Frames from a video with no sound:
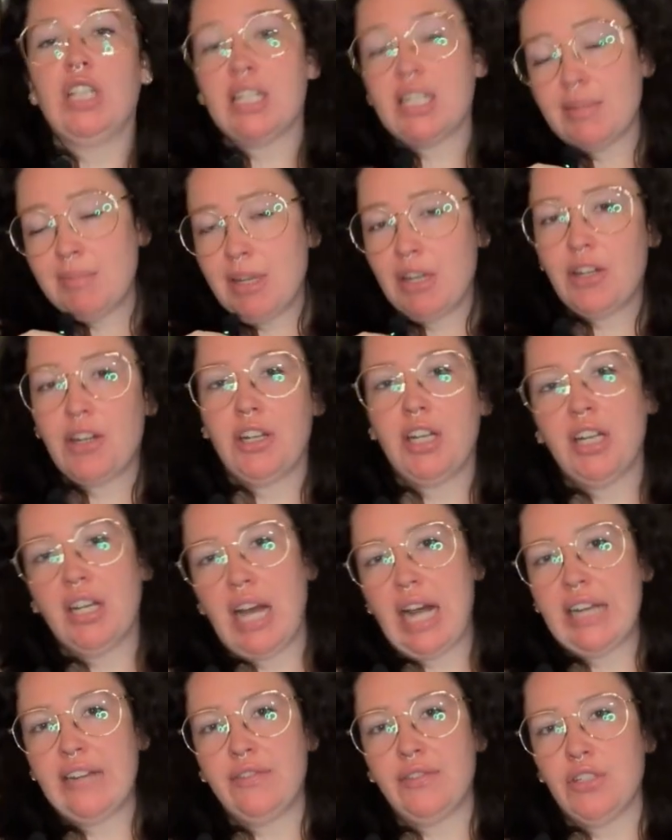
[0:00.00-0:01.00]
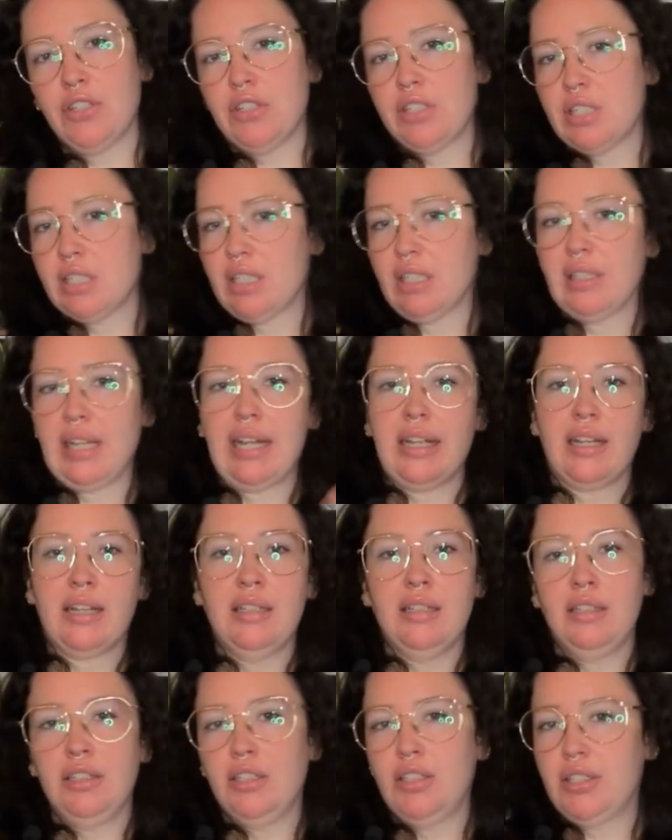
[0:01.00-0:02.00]
Justin Baldoni kind of used the
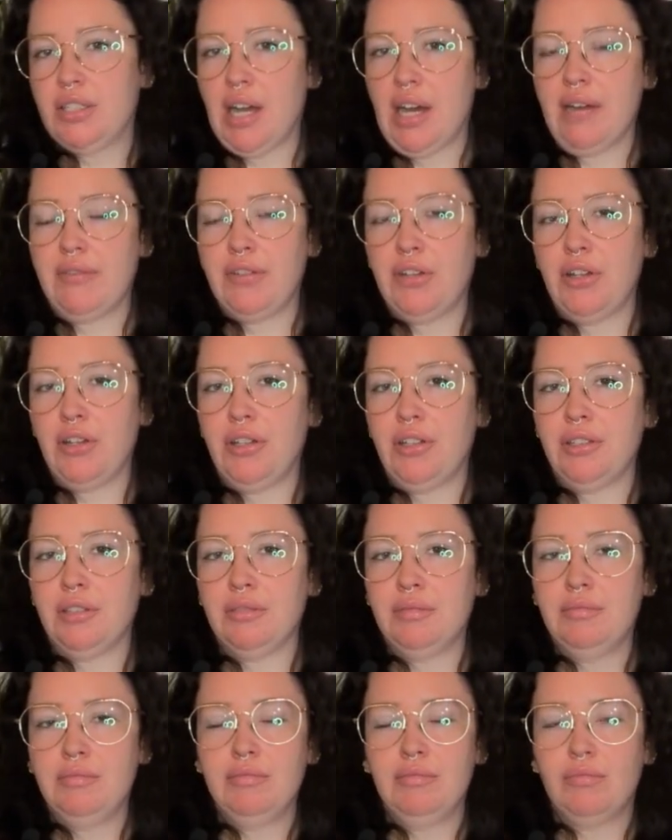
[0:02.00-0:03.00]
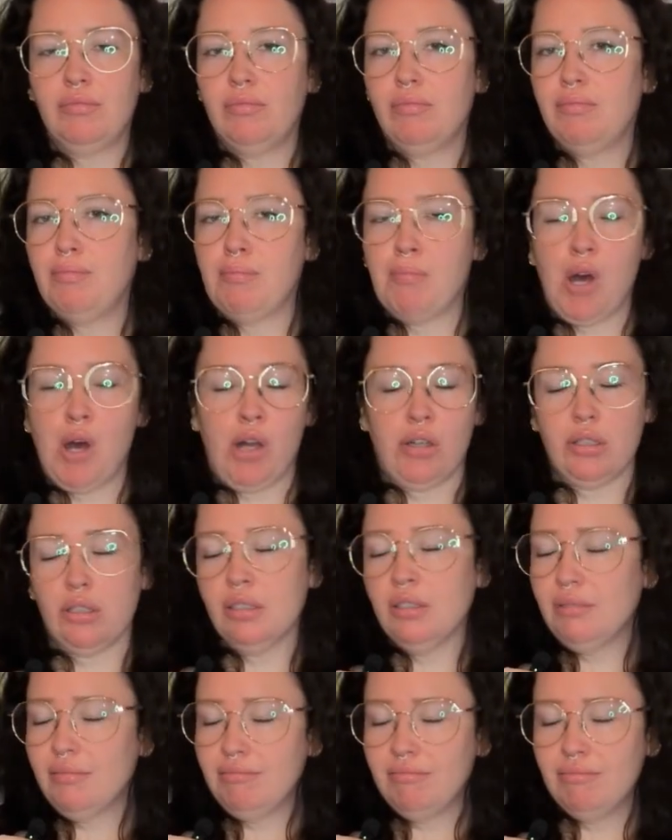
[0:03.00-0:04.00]
like Darvo
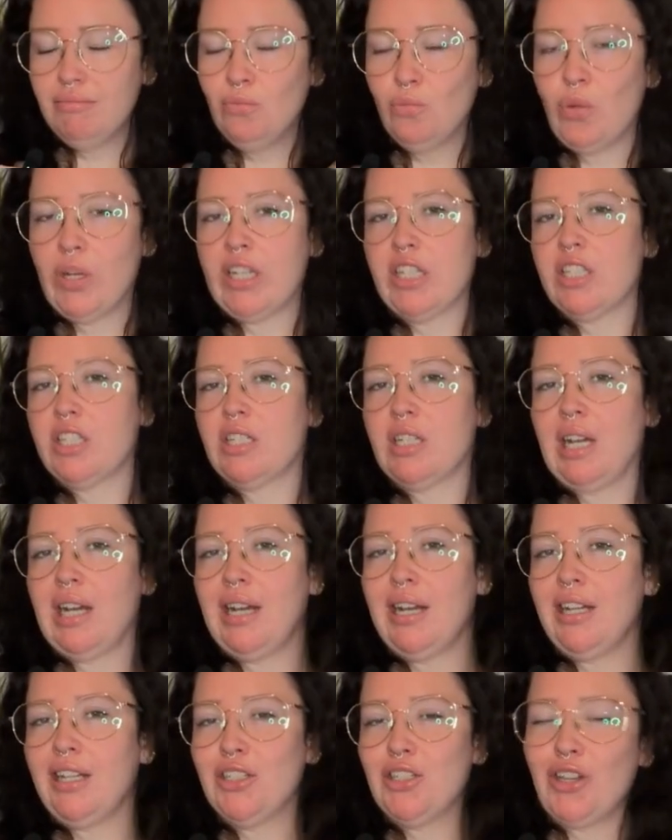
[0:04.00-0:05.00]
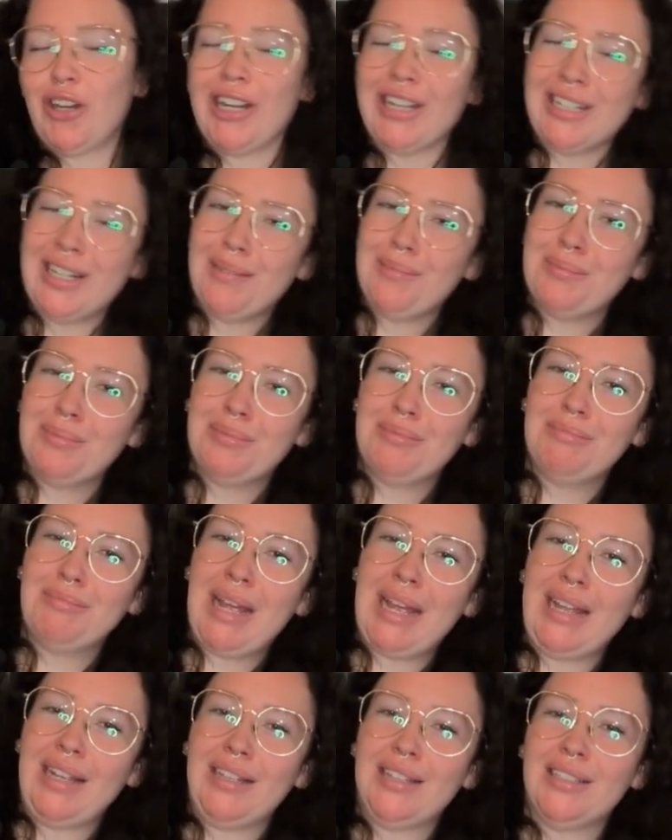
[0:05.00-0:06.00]
model, which Johnny Depp
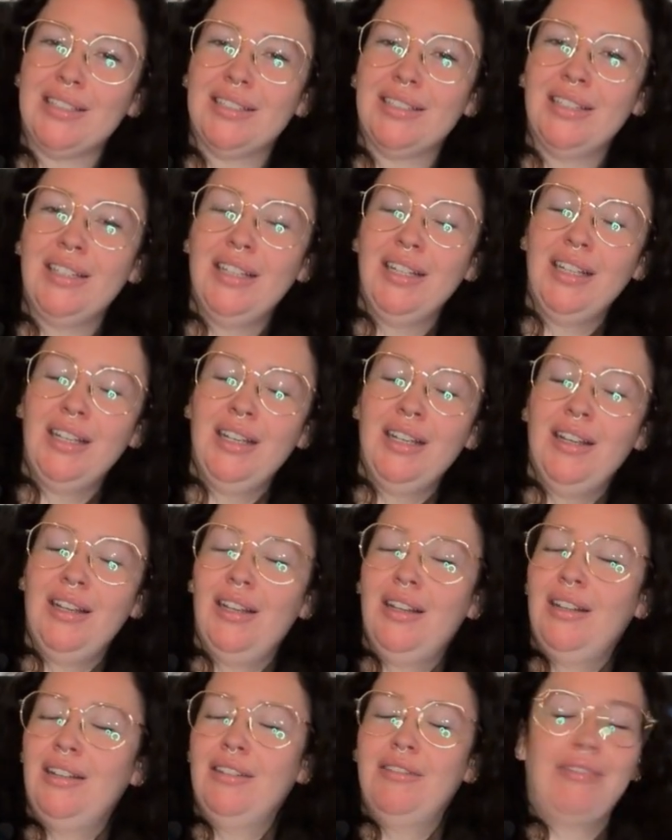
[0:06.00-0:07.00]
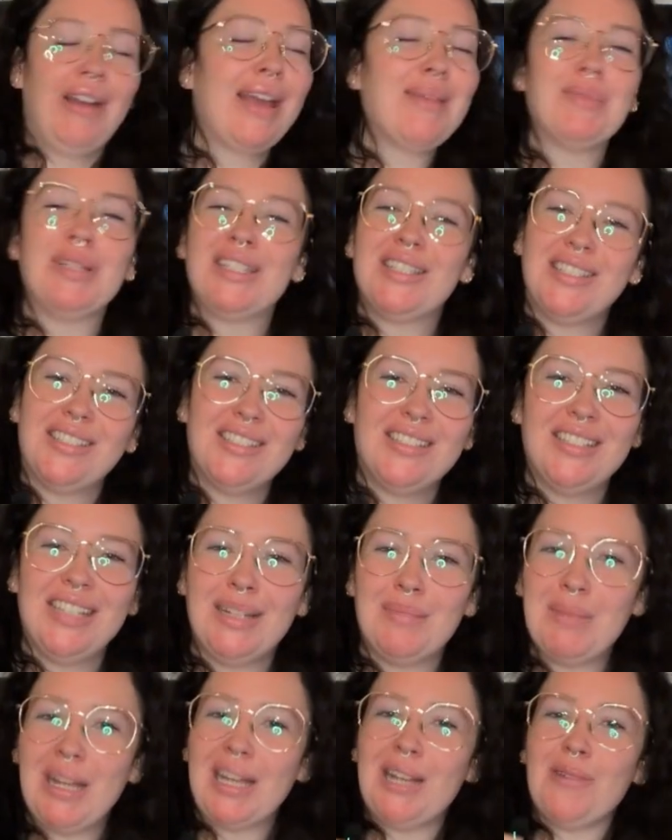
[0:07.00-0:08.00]
made famous
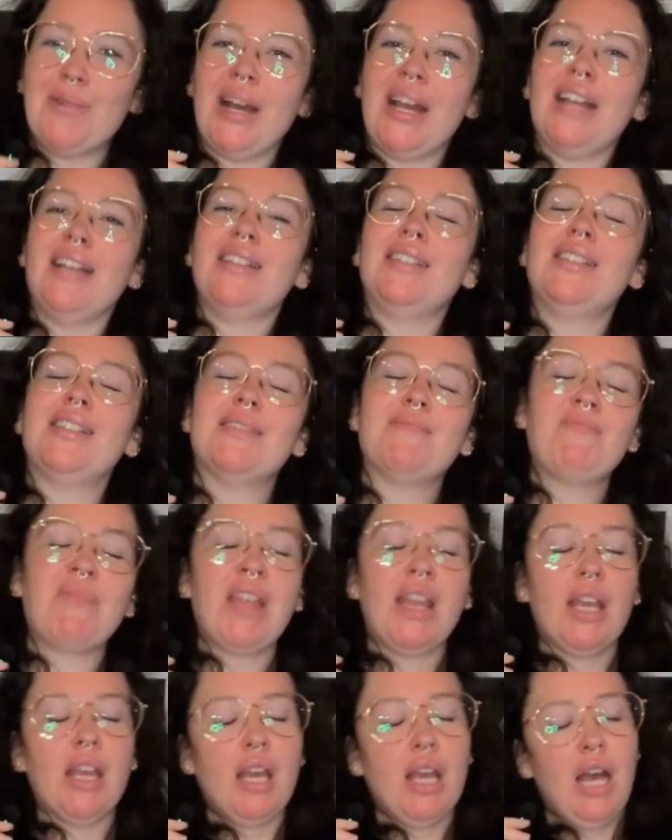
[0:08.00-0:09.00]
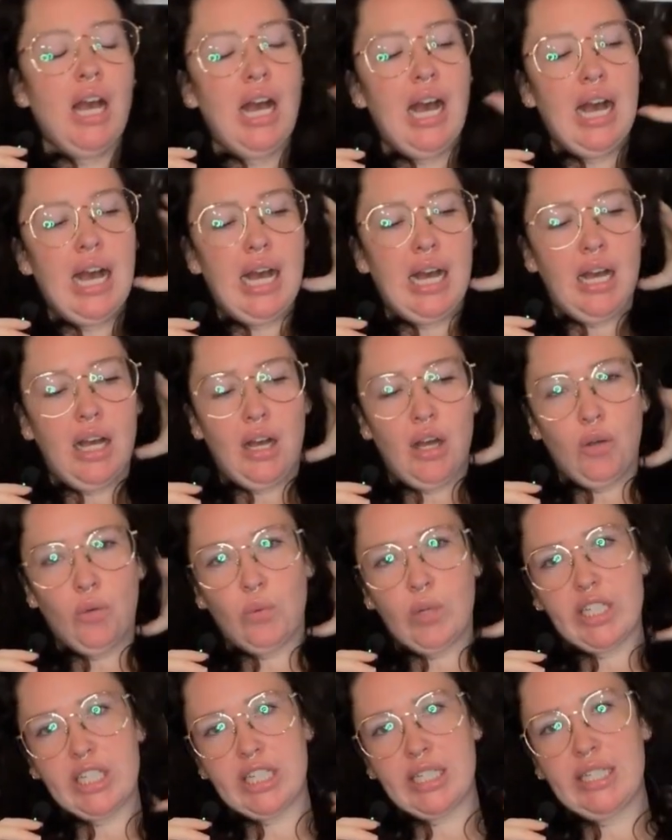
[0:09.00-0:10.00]
in many ways,
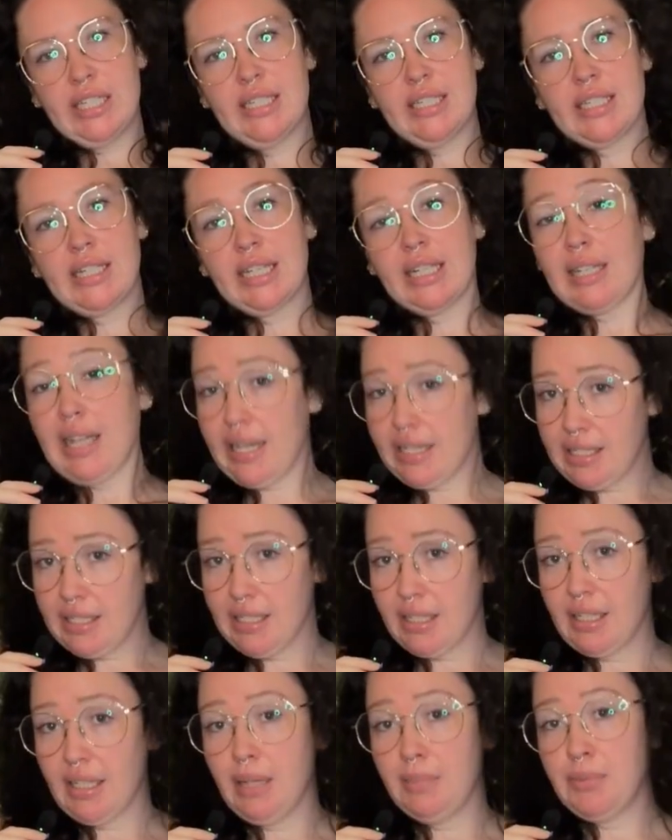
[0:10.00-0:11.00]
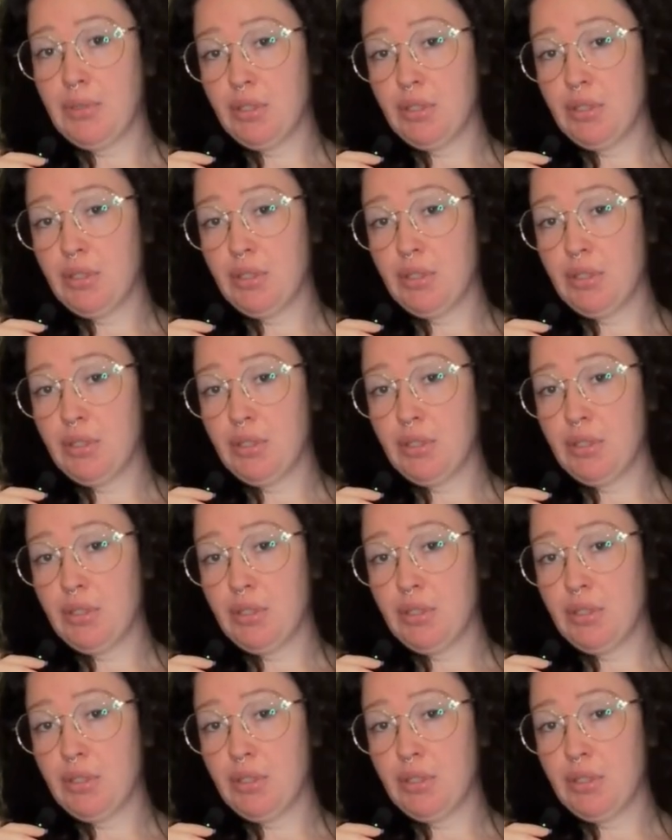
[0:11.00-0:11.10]
which is the classic